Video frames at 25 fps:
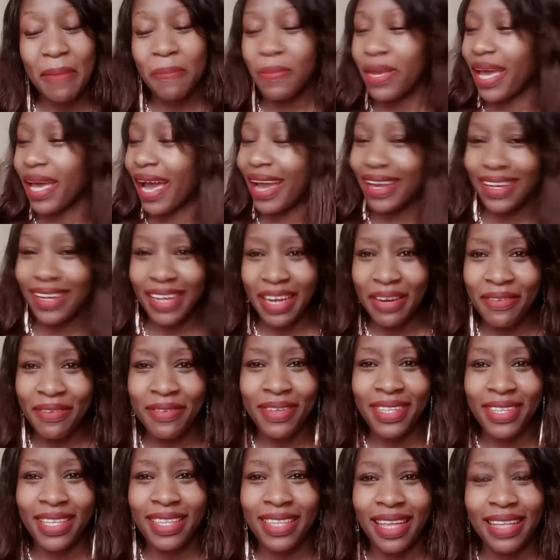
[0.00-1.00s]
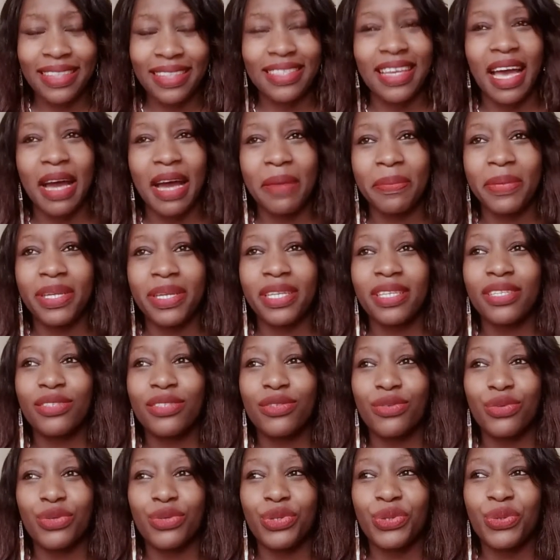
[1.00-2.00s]
behind everything that's happening
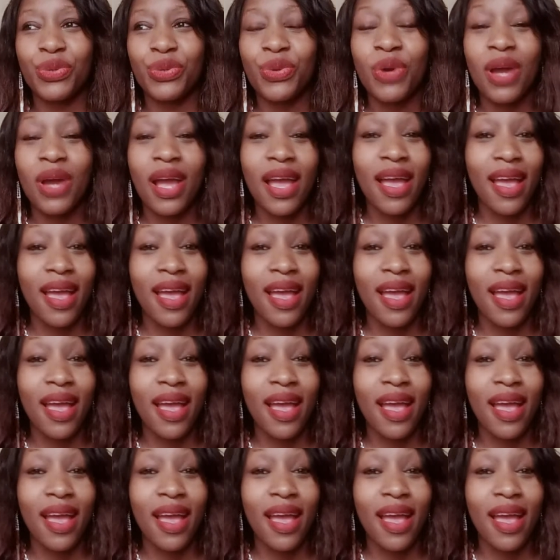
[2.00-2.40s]
to you.